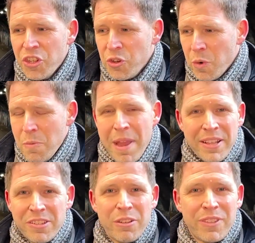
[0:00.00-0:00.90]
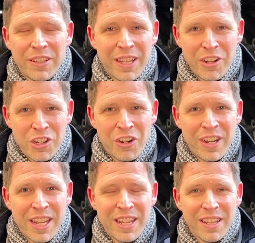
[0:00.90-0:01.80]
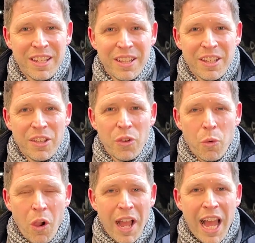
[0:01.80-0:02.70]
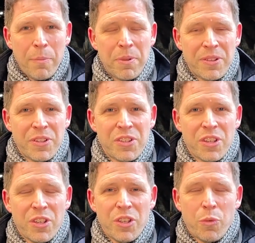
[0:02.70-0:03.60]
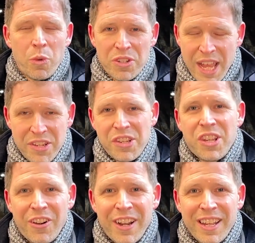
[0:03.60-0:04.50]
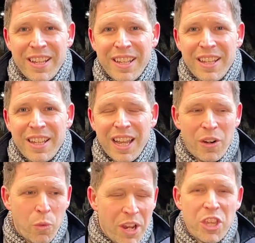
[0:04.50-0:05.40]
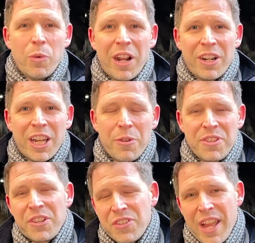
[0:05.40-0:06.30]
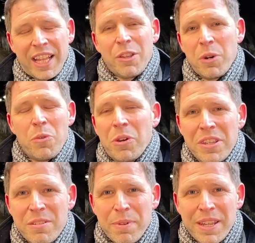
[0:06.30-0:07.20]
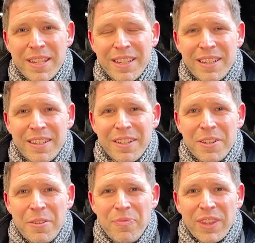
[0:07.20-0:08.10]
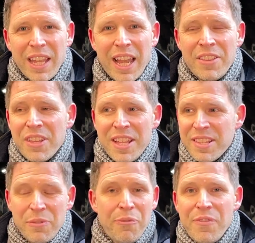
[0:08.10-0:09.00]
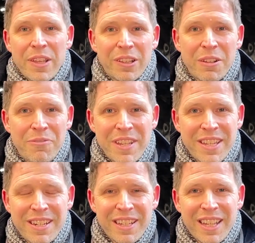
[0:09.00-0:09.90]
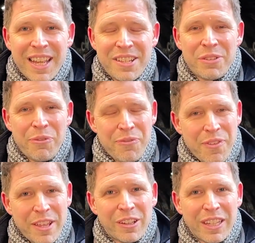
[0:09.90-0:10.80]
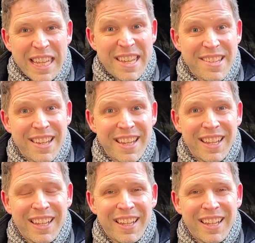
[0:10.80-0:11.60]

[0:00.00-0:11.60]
You were meant to have done that journey. What happens was necessary. And where you are now is exactly where I want you to be. And it doesn't feel convenient. It doesn't feel easy.